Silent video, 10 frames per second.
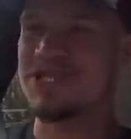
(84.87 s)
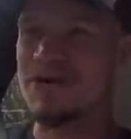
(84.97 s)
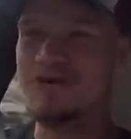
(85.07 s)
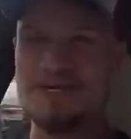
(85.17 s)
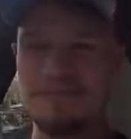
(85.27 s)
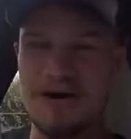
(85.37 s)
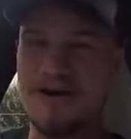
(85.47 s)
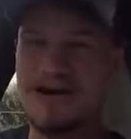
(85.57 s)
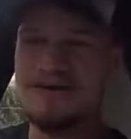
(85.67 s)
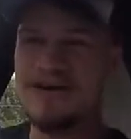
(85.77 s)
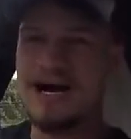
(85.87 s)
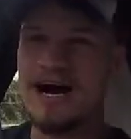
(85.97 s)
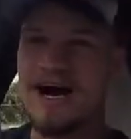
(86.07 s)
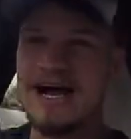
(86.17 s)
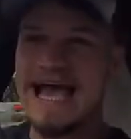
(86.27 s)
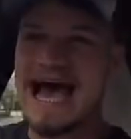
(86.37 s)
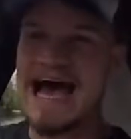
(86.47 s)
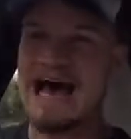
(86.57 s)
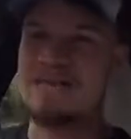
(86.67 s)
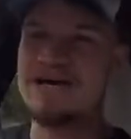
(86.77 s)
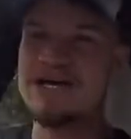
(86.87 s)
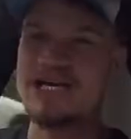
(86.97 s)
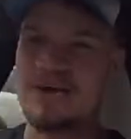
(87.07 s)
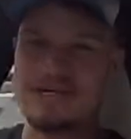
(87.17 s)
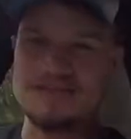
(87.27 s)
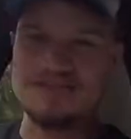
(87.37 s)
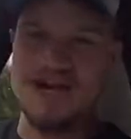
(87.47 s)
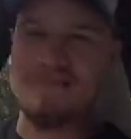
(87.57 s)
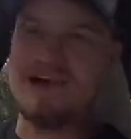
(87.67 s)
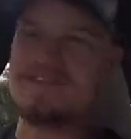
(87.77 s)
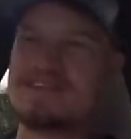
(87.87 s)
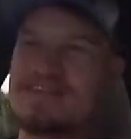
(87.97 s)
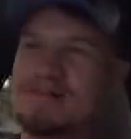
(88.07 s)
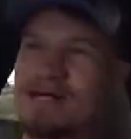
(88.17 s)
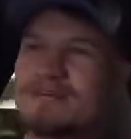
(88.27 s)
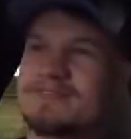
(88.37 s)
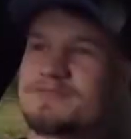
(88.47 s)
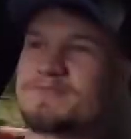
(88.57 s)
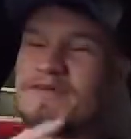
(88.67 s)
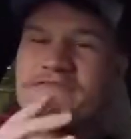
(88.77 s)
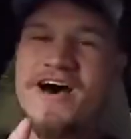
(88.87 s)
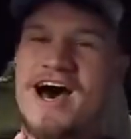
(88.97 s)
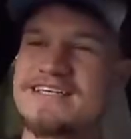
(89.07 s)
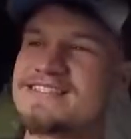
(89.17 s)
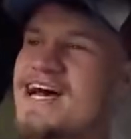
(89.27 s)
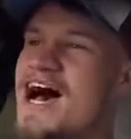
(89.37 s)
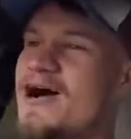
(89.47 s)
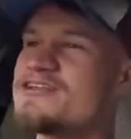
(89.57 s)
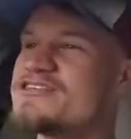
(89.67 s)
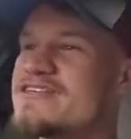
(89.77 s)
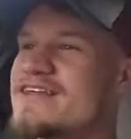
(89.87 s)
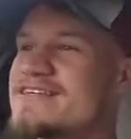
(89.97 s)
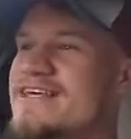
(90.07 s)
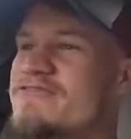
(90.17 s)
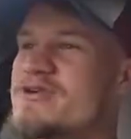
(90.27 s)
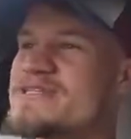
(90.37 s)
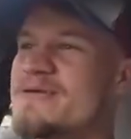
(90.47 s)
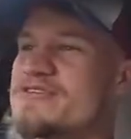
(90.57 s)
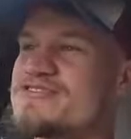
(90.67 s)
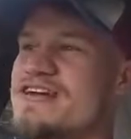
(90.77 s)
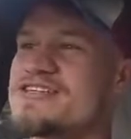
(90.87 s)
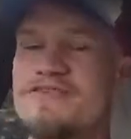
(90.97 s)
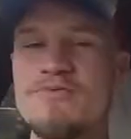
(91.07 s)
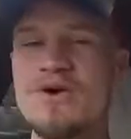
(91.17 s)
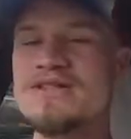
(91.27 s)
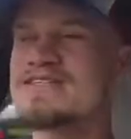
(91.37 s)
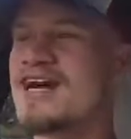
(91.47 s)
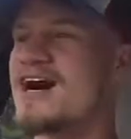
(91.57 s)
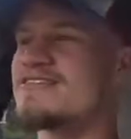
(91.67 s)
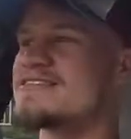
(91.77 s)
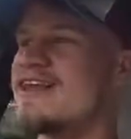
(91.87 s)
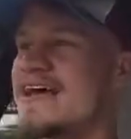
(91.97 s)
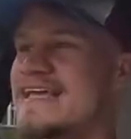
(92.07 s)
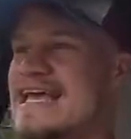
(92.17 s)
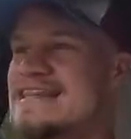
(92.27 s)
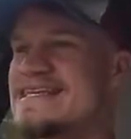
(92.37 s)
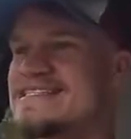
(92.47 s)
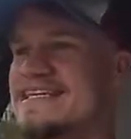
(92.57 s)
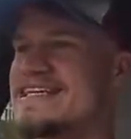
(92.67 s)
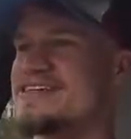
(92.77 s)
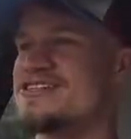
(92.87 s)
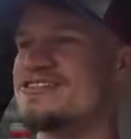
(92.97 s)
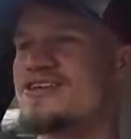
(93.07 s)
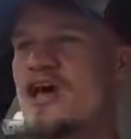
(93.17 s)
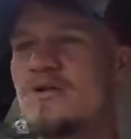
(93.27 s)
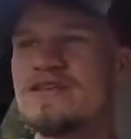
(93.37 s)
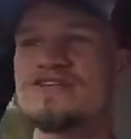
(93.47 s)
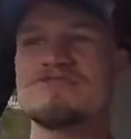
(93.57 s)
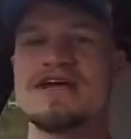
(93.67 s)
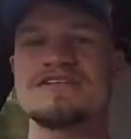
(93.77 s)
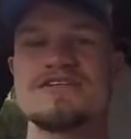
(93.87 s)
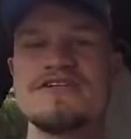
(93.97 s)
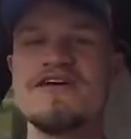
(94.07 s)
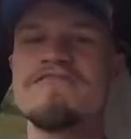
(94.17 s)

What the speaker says: So tomorrow I am going to drive over to Dub Customs, but first I'd just like to give you a demonstration of what this car is like in these conditions with the traction